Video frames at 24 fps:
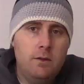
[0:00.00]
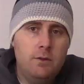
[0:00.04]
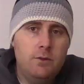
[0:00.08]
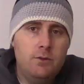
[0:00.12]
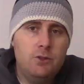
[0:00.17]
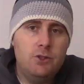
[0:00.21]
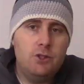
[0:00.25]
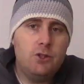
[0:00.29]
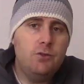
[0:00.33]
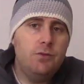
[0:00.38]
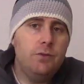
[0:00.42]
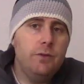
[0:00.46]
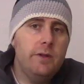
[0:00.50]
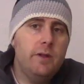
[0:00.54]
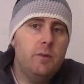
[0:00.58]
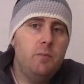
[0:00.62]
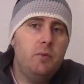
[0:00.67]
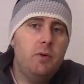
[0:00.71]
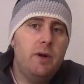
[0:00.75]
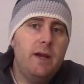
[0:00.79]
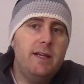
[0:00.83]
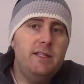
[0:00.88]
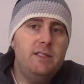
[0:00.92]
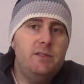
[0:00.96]
So for the
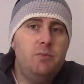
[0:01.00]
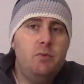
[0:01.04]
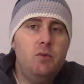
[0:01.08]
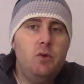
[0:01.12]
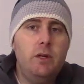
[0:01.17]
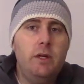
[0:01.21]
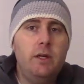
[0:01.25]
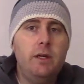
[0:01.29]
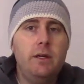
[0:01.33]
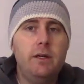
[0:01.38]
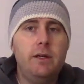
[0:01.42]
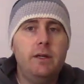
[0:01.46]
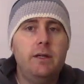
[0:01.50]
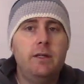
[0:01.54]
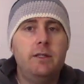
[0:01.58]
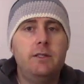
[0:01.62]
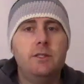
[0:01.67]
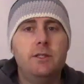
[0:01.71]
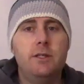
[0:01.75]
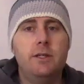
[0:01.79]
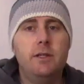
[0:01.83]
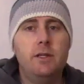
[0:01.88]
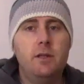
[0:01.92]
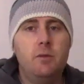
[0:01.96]
price point, it's
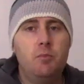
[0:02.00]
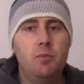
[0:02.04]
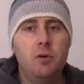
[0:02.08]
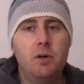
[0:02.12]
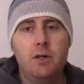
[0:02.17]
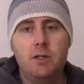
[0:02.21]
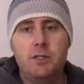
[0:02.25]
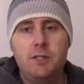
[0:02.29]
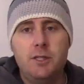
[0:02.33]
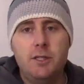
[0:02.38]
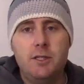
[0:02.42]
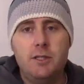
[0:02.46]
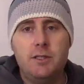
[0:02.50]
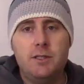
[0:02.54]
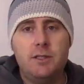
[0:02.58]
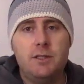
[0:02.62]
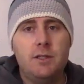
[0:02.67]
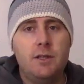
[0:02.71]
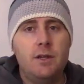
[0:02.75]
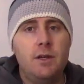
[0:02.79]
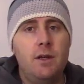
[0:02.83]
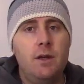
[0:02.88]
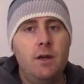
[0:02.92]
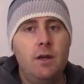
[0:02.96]
a good
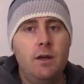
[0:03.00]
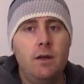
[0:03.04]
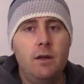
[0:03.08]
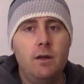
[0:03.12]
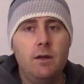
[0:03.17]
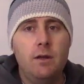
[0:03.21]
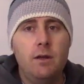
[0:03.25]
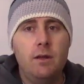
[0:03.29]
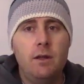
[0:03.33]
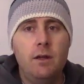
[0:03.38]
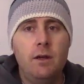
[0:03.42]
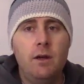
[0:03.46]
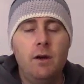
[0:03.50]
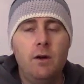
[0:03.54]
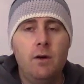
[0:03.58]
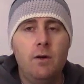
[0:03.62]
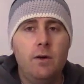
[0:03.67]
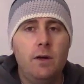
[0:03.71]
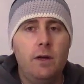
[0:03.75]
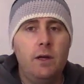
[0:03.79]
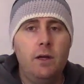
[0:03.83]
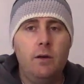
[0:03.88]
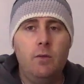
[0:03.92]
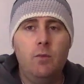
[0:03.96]
purchase. You
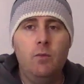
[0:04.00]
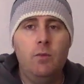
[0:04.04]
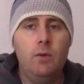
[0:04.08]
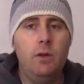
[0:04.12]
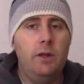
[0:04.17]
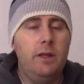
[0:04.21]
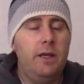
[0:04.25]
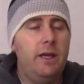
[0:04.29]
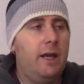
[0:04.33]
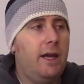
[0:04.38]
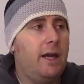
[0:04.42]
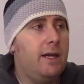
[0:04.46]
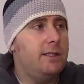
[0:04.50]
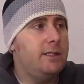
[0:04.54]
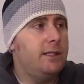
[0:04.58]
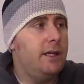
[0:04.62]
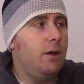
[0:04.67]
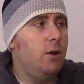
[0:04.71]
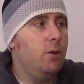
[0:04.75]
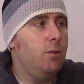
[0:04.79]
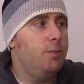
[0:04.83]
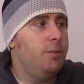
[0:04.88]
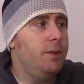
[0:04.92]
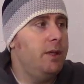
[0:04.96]
know, it really has
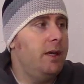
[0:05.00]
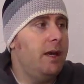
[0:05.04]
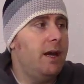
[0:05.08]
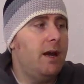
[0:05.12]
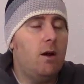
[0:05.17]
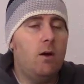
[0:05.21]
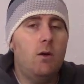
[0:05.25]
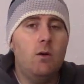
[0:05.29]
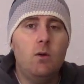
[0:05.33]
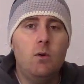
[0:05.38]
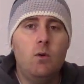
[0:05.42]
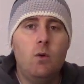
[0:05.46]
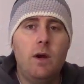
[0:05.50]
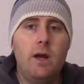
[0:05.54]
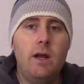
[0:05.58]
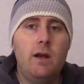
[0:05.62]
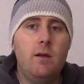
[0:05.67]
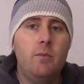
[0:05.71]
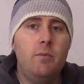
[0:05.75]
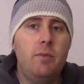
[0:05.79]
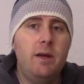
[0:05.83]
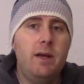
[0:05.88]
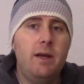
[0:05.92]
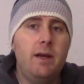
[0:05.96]
helped me out quite
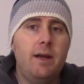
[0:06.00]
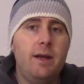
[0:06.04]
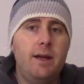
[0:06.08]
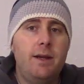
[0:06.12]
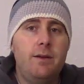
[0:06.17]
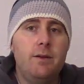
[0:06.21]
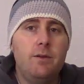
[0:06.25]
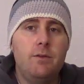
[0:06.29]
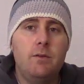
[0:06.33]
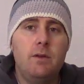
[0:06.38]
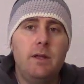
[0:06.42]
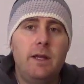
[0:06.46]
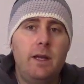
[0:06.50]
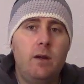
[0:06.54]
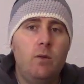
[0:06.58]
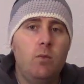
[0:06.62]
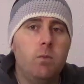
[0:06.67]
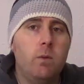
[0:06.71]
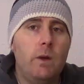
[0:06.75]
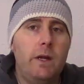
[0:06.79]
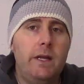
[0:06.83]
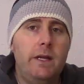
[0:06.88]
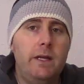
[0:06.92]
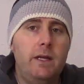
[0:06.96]
a bit. I don't
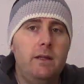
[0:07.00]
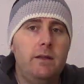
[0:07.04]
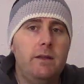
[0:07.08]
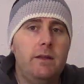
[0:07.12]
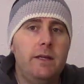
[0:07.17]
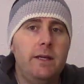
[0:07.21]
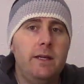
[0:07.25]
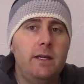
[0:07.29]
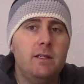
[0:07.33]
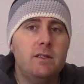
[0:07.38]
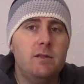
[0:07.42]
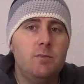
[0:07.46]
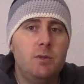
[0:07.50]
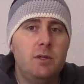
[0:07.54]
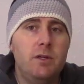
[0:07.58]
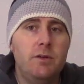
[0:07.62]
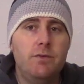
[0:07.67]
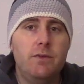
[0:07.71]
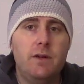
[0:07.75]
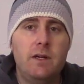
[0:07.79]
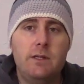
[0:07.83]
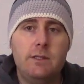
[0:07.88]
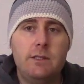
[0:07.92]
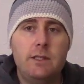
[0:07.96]
like rating things, but
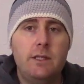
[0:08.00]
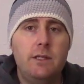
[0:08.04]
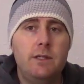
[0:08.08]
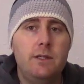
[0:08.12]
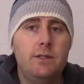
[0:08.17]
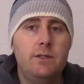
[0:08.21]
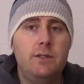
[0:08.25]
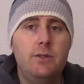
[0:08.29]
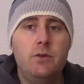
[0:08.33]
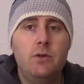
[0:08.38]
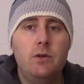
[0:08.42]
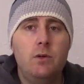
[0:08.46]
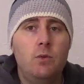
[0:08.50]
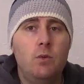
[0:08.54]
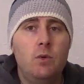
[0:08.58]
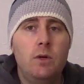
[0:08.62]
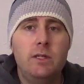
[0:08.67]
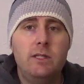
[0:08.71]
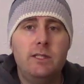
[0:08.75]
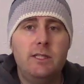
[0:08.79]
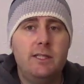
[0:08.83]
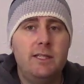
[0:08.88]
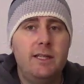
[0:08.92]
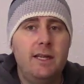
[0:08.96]
if I was going to do a
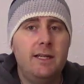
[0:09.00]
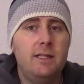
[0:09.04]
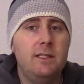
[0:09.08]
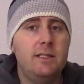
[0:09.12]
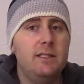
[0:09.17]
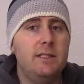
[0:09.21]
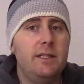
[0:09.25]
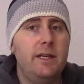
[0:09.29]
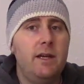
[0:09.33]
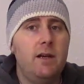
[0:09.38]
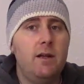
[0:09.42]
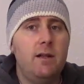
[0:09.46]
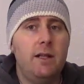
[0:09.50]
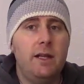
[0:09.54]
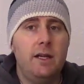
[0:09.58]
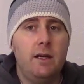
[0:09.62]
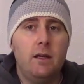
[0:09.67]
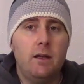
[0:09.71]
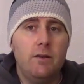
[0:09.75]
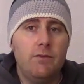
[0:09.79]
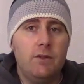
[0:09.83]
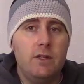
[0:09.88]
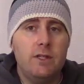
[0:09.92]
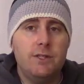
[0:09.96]
1 to 10 scale, I'd
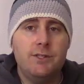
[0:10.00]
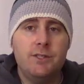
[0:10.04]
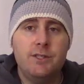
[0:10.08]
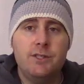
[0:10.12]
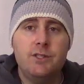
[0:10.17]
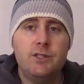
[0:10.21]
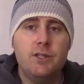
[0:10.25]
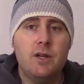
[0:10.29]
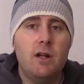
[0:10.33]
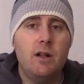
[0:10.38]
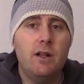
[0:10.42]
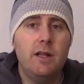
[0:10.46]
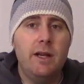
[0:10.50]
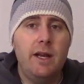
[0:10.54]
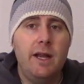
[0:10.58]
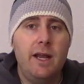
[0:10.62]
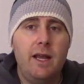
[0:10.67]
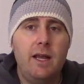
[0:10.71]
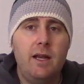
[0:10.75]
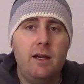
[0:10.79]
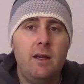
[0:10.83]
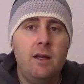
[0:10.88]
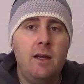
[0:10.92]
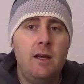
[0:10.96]
give this a solid
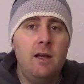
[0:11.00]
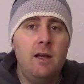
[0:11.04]
8.